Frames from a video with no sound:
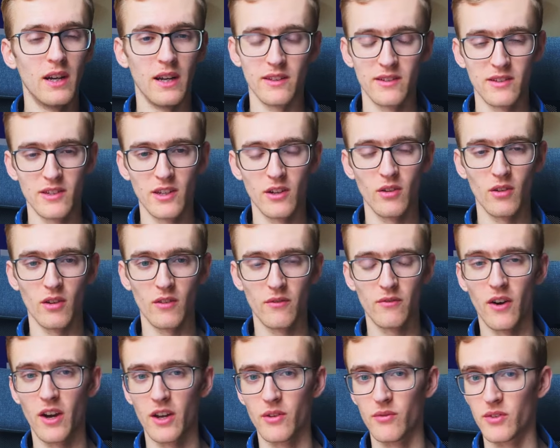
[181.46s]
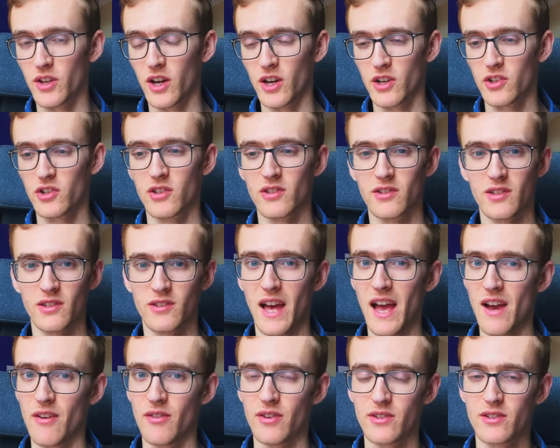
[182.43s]
and still find reductions in
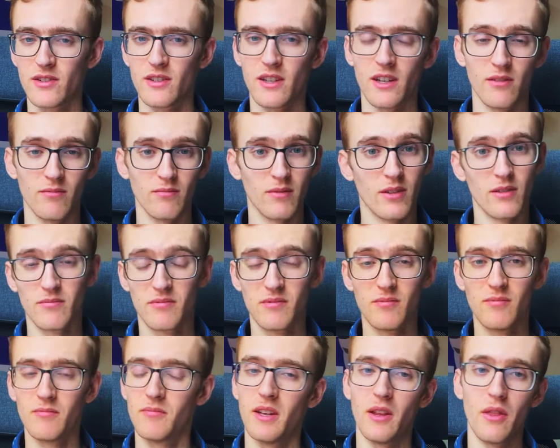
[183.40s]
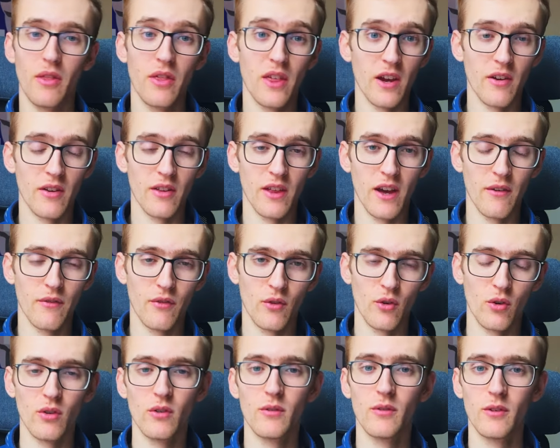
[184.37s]
errors, and in theory,
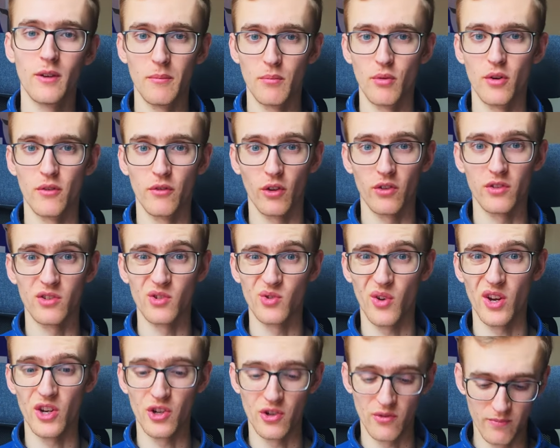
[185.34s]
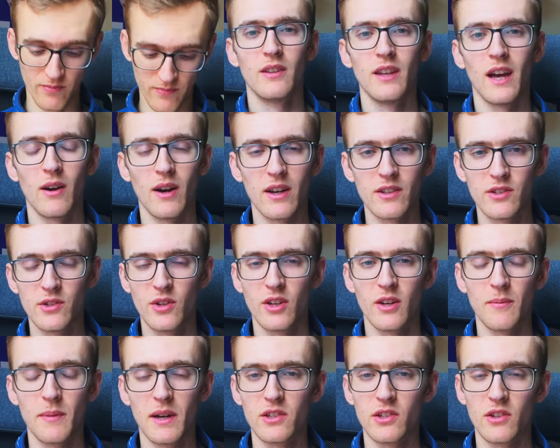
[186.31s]
therefore, improve concentration. Now, as you can
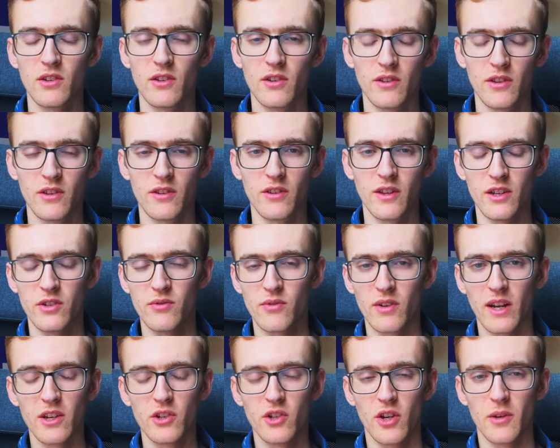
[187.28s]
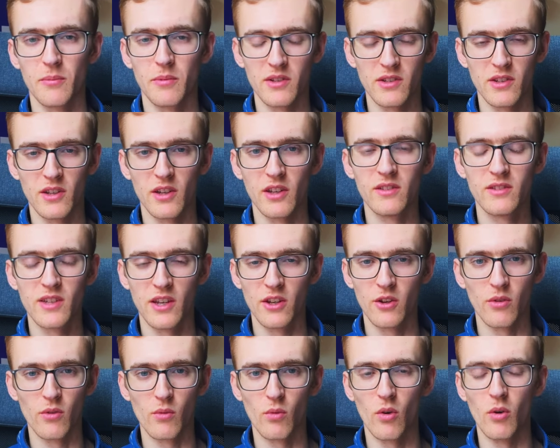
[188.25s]
imagine, this relationship doesn't
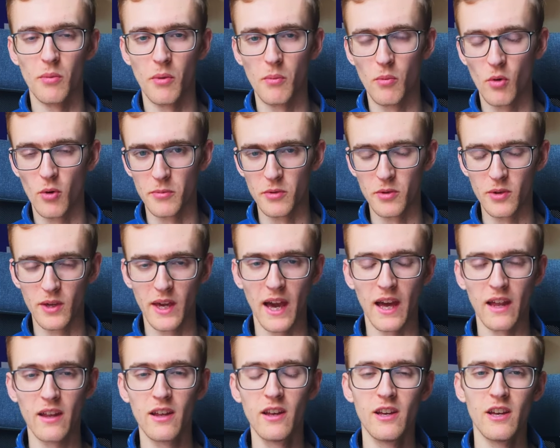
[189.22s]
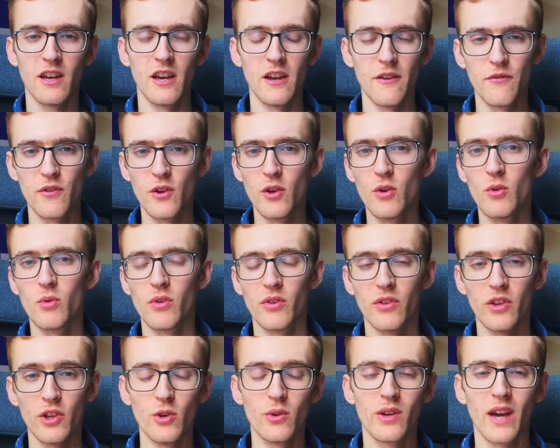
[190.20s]
continue the warmer and warmer you get. If you were in
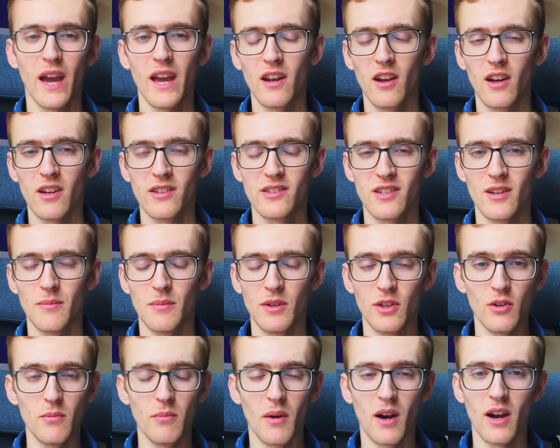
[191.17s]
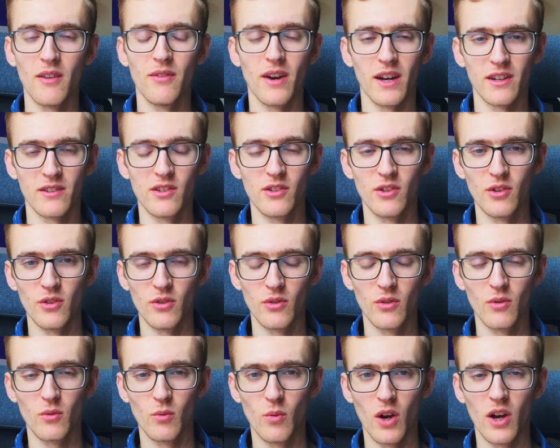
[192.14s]
the UK last summer, you might have had to do
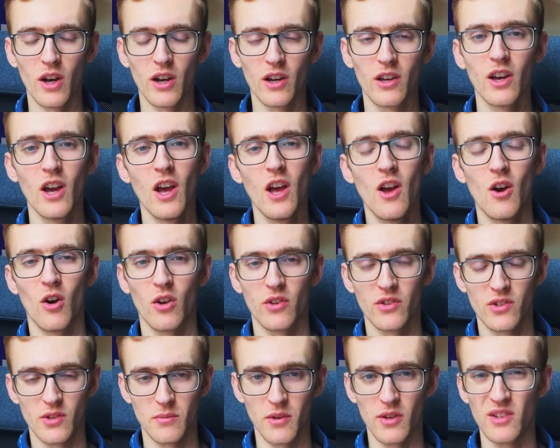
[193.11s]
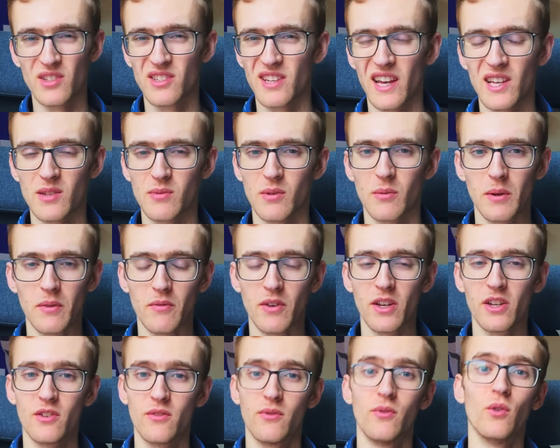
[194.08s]
work on some of those days when we
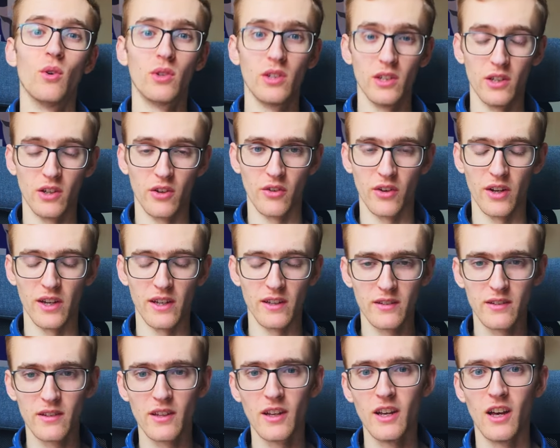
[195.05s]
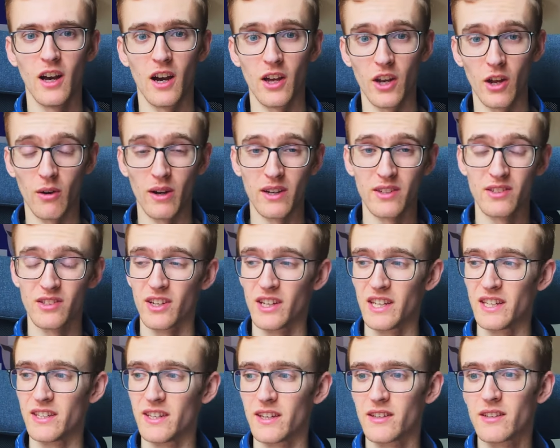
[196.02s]
reached 40 degrees. I know I
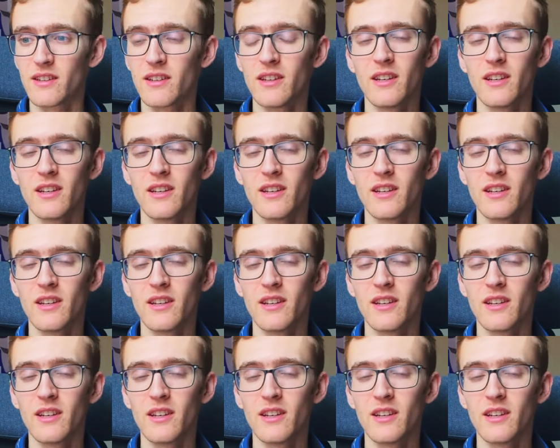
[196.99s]
certainly did.